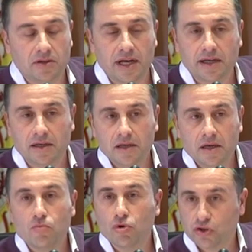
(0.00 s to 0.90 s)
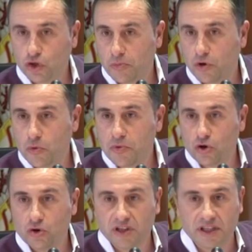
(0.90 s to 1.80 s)
of the partners, so you
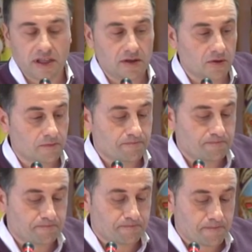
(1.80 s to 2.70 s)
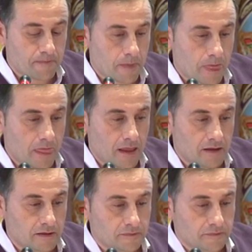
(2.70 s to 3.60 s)
can
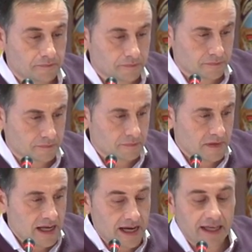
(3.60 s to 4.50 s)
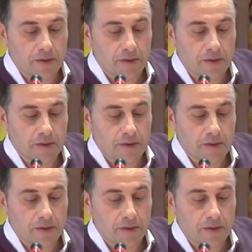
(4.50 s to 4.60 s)
manage your own contents.